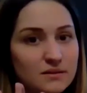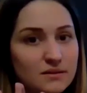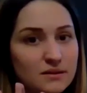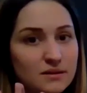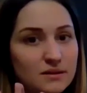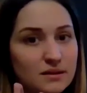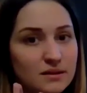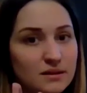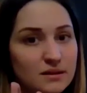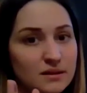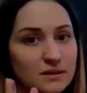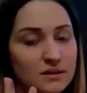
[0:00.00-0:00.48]

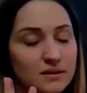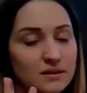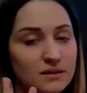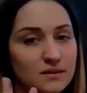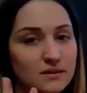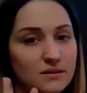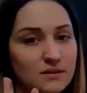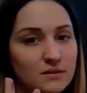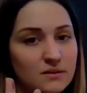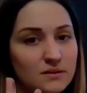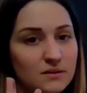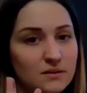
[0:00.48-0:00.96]

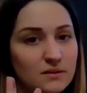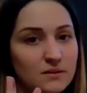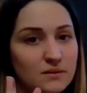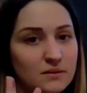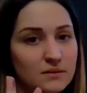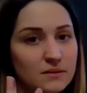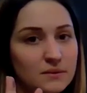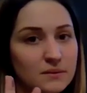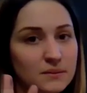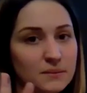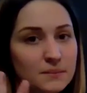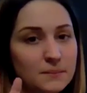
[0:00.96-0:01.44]

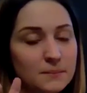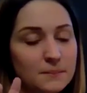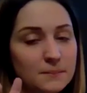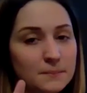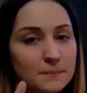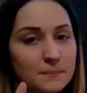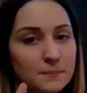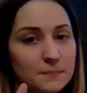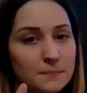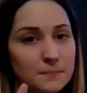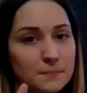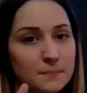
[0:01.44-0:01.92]

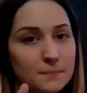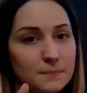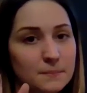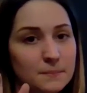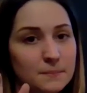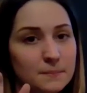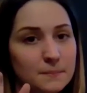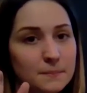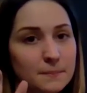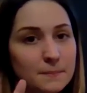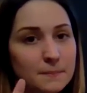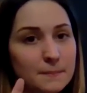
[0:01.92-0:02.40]

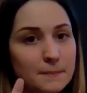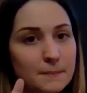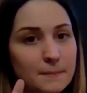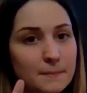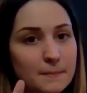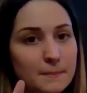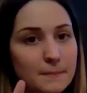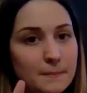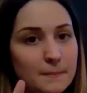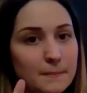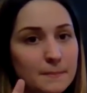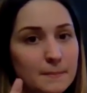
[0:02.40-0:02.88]

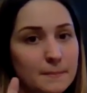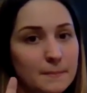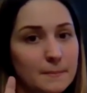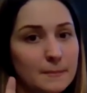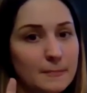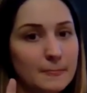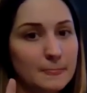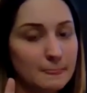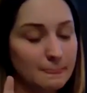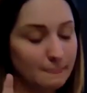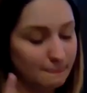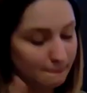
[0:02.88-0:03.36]

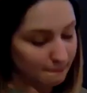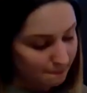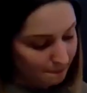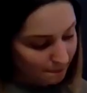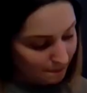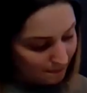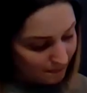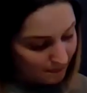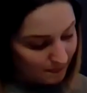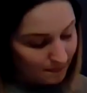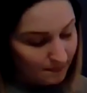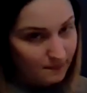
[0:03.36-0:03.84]

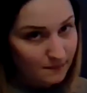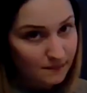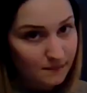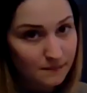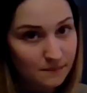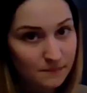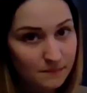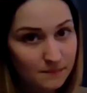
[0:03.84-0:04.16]
Nobody speaks.